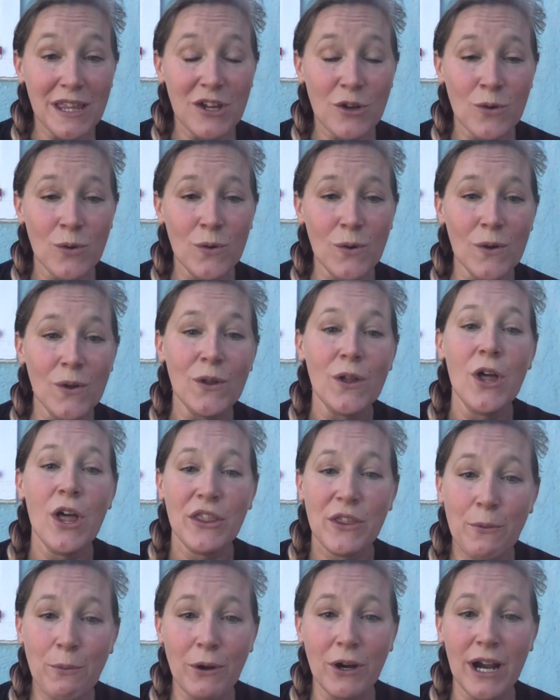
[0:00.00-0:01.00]
cool
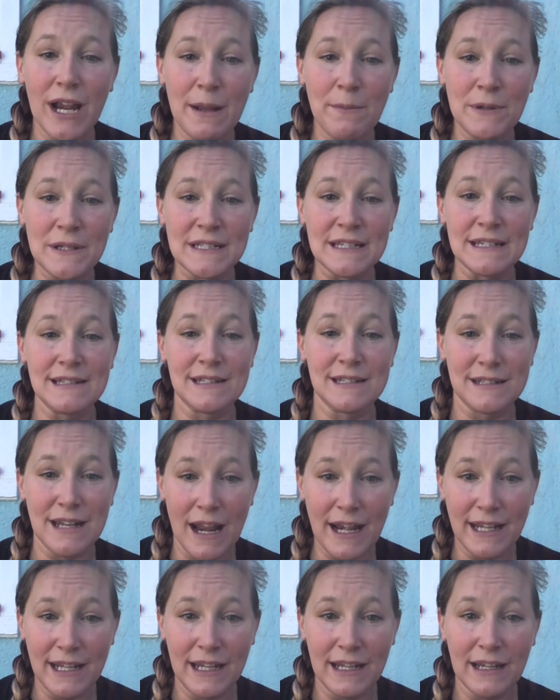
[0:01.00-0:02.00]
that we're able to
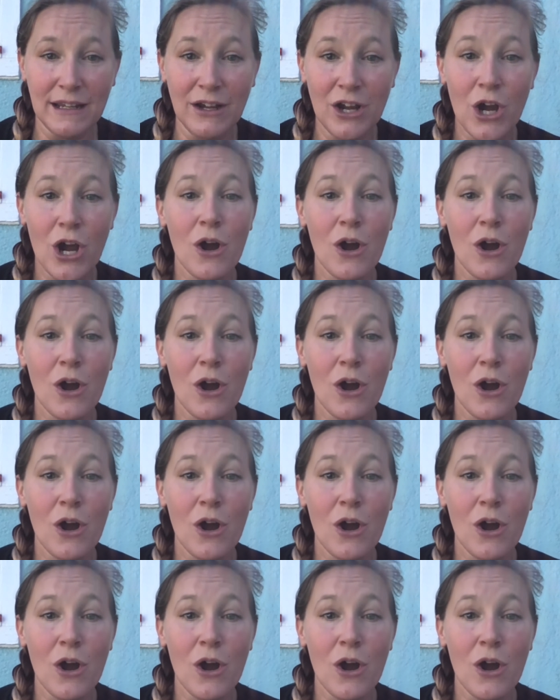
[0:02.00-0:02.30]
study